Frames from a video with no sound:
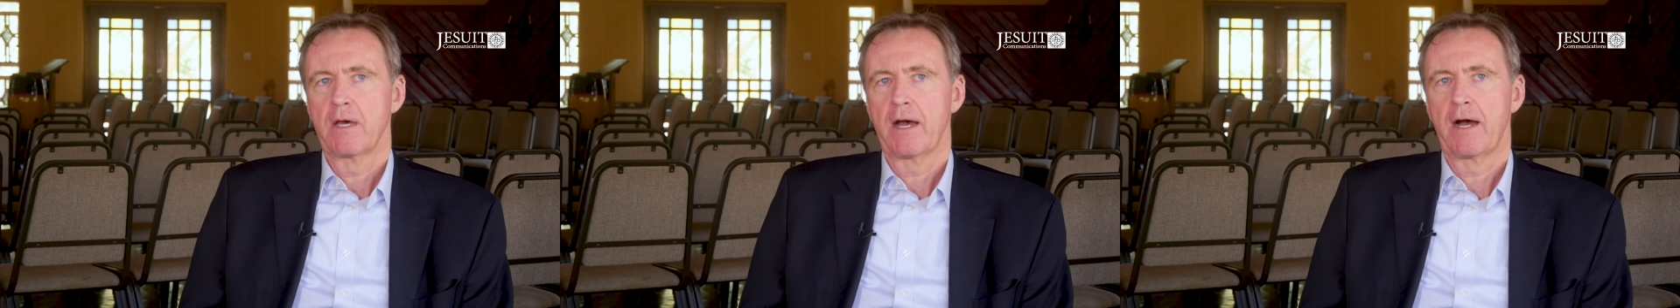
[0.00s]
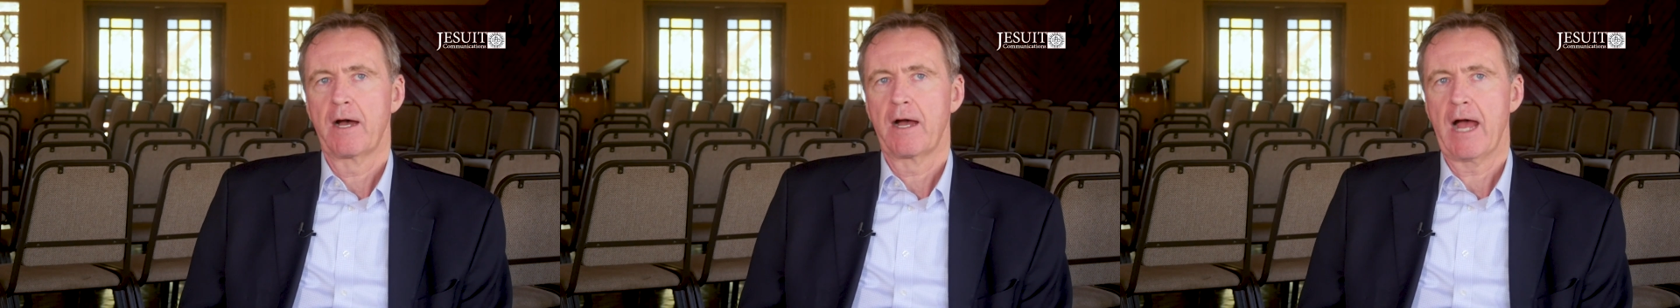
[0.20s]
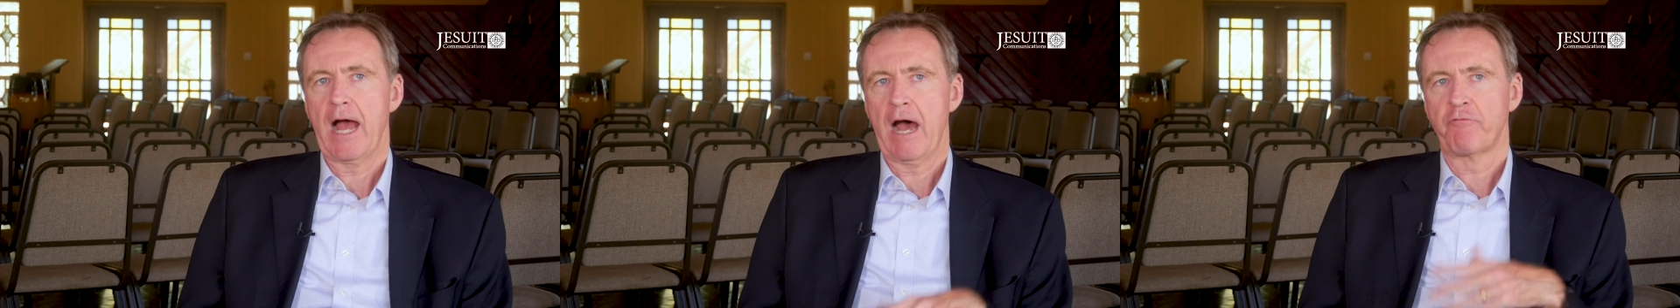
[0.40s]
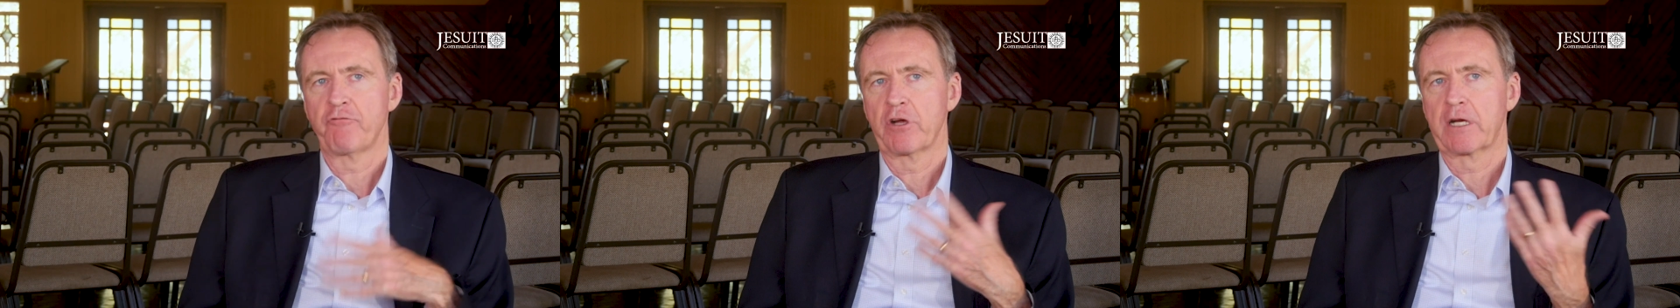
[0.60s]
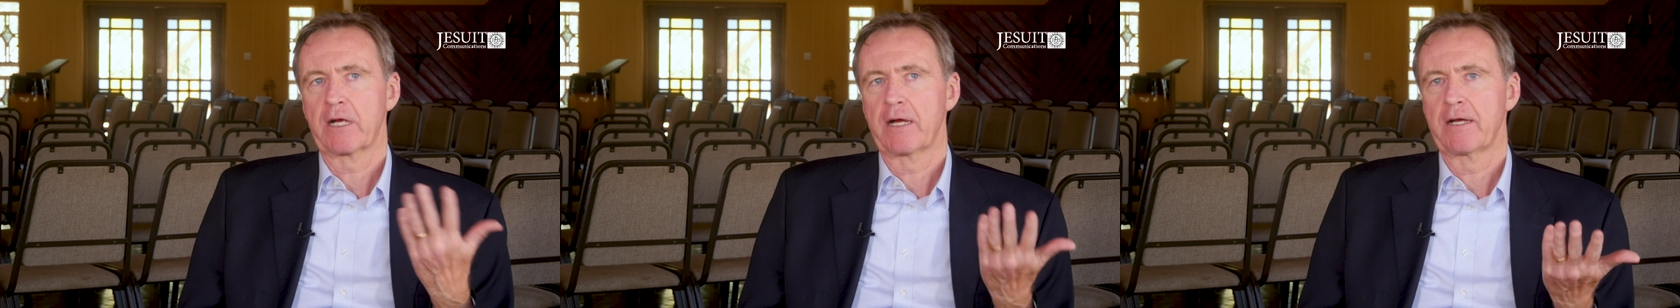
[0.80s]

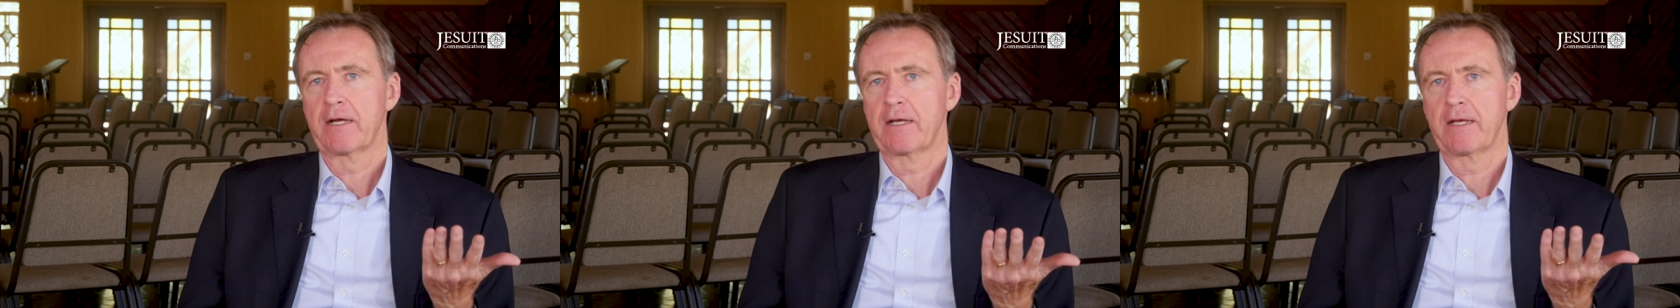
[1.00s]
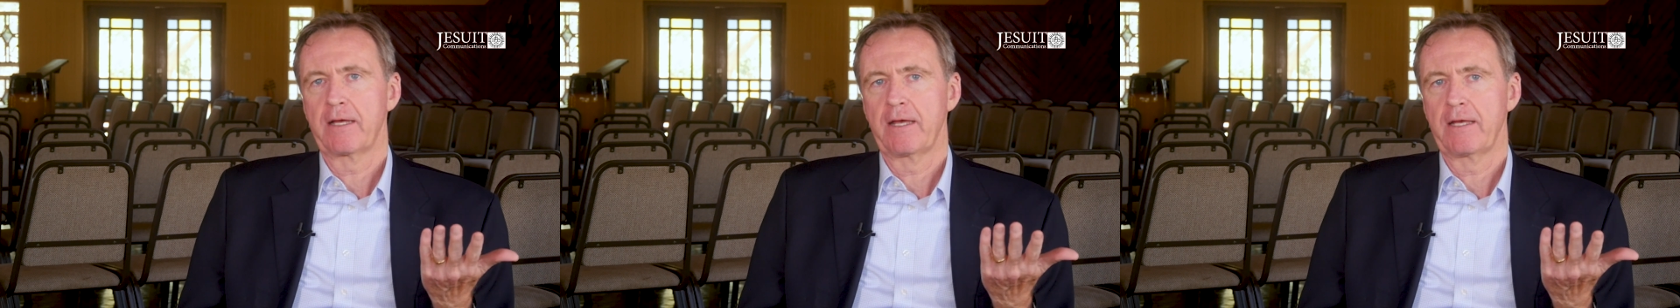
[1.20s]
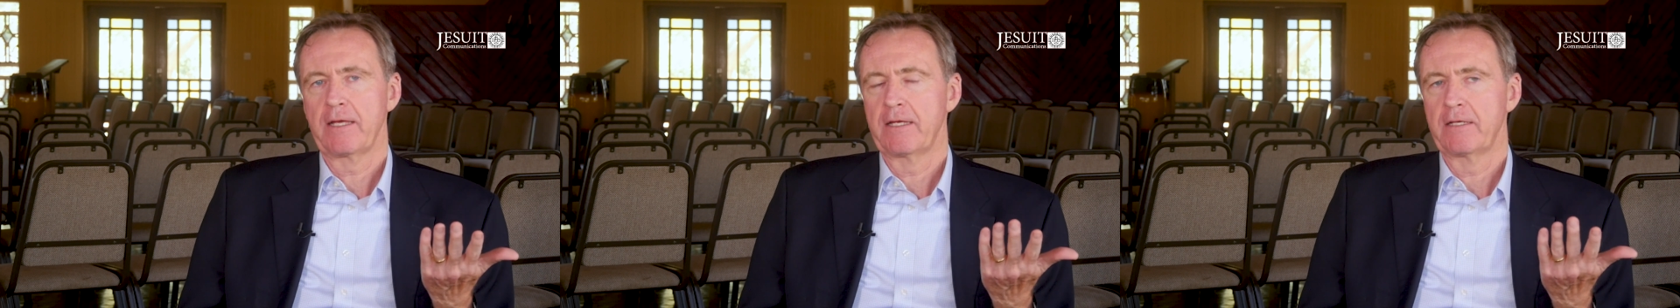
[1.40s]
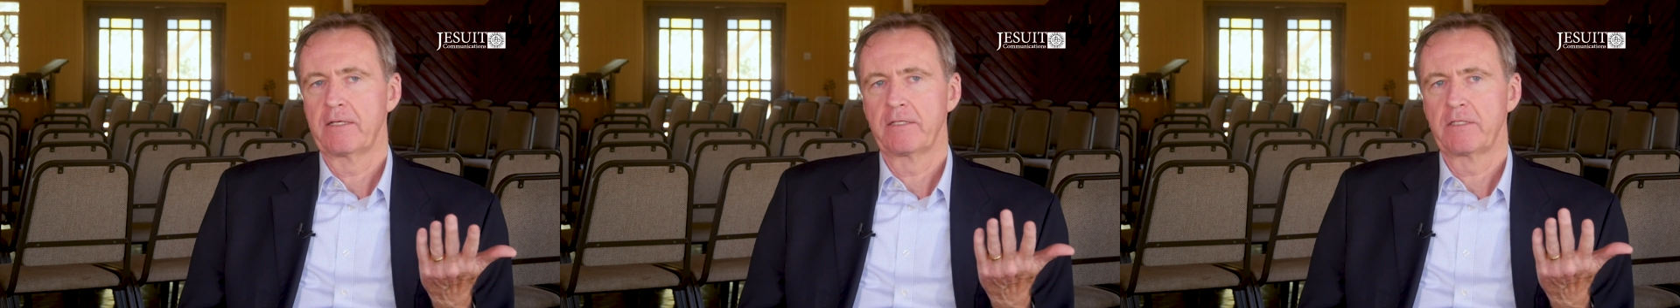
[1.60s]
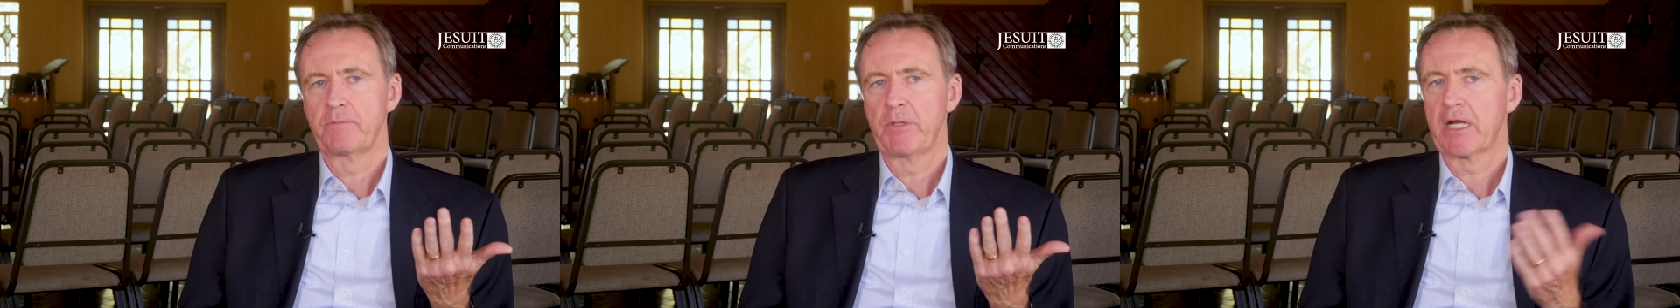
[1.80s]
Africa
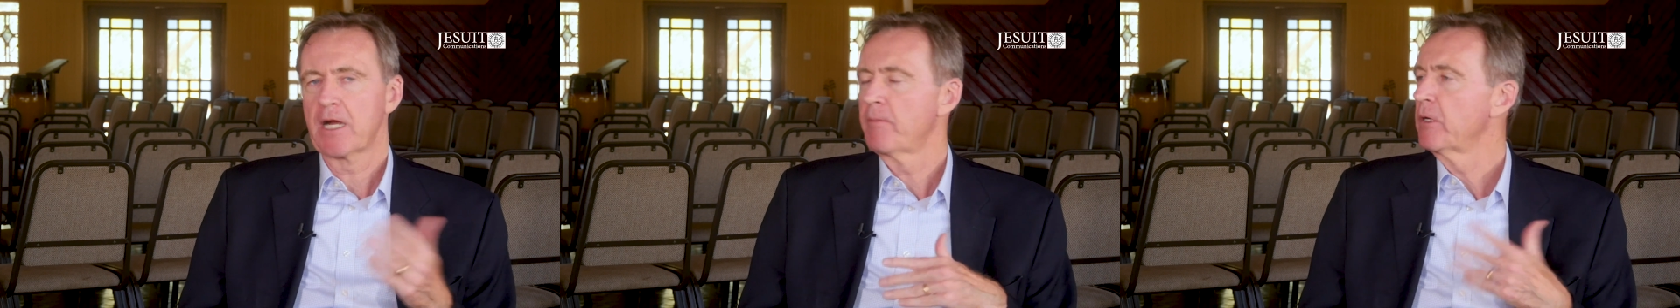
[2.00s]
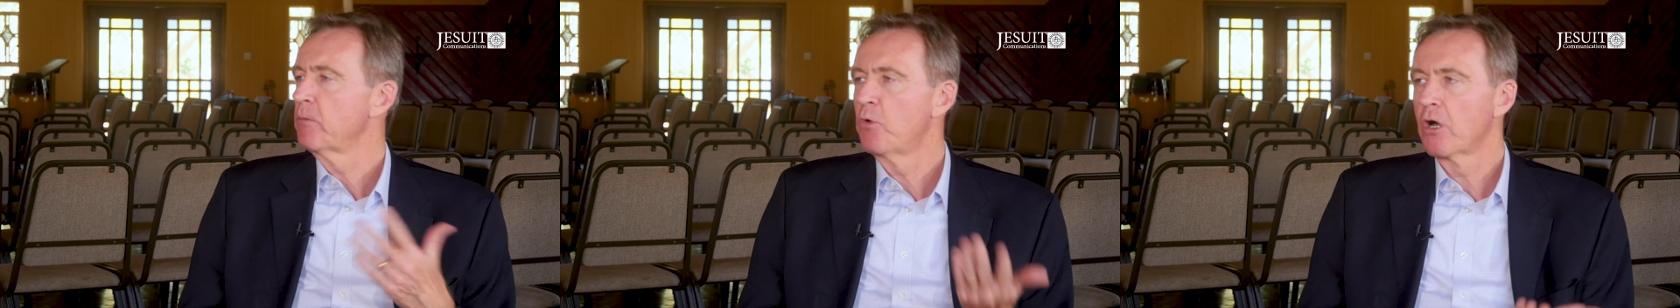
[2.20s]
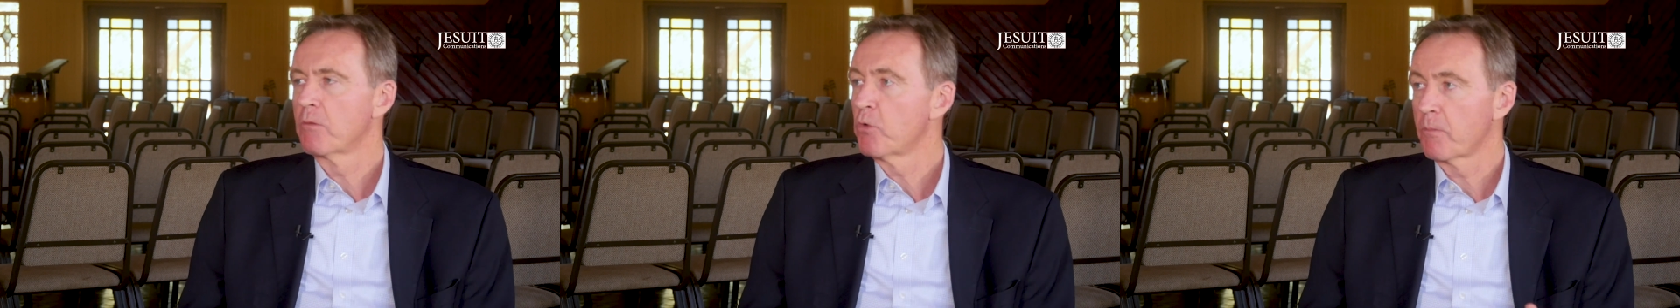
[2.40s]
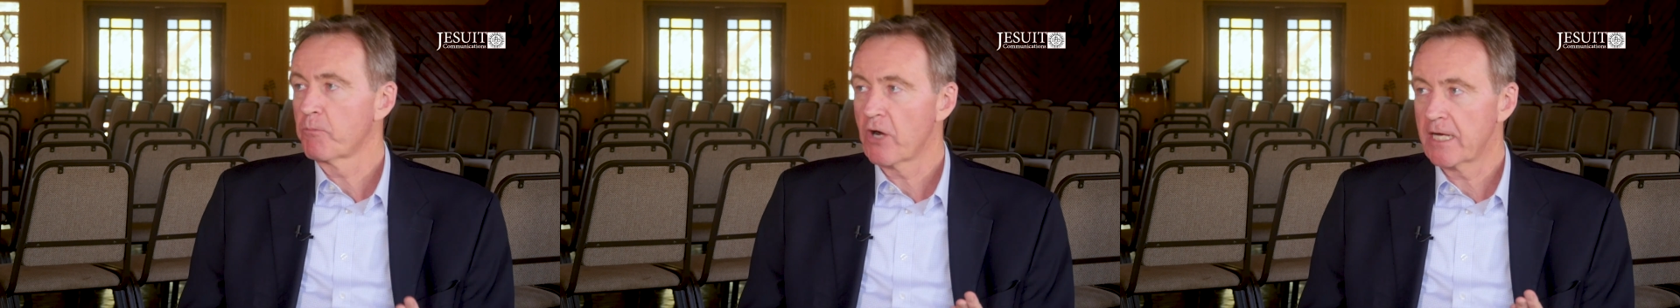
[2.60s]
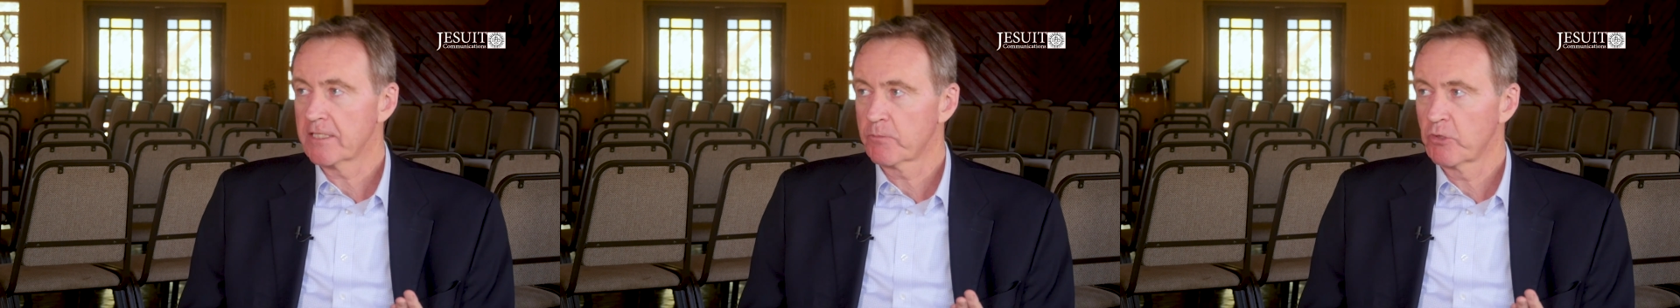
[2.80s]
is becoming more and more
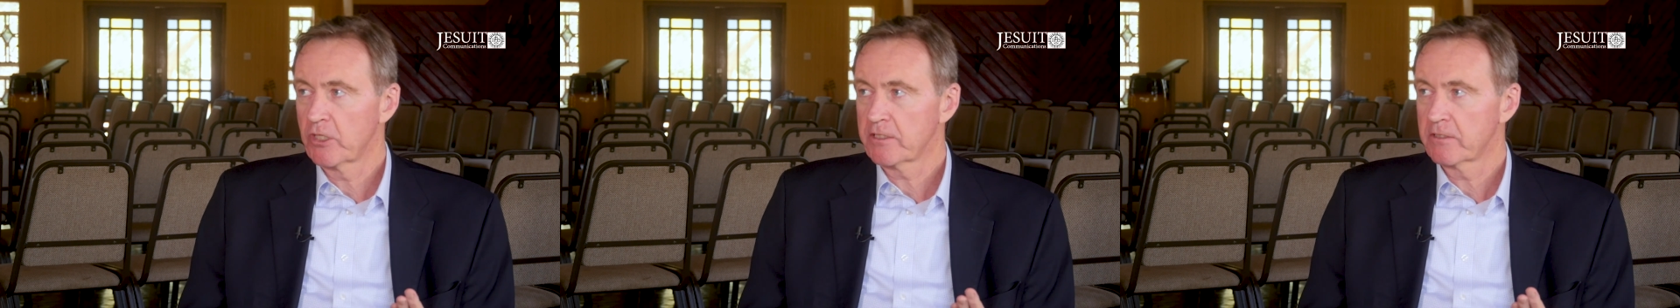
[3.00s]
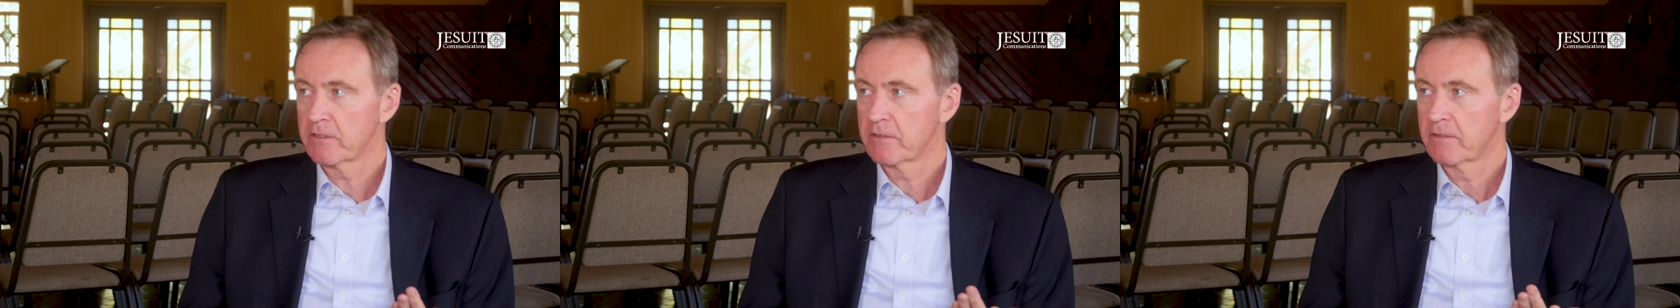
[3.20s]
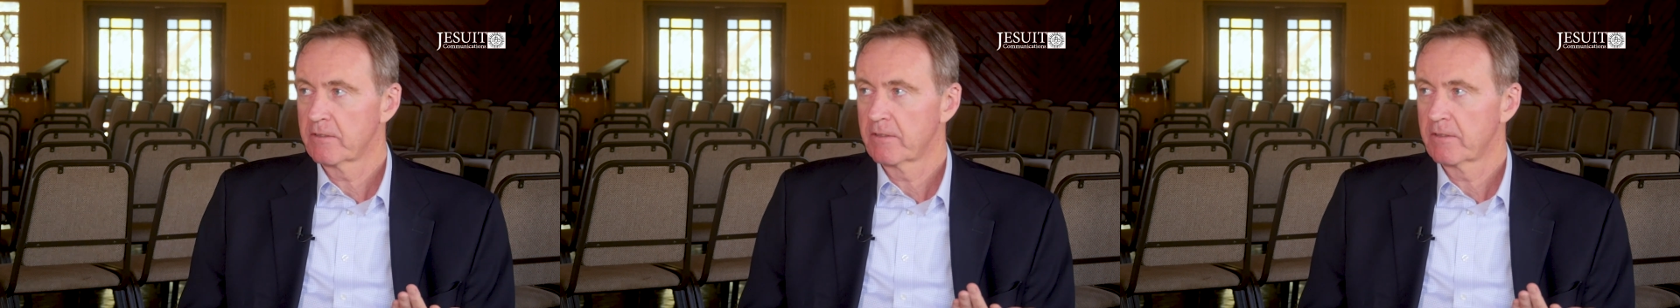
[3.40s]
prosperous.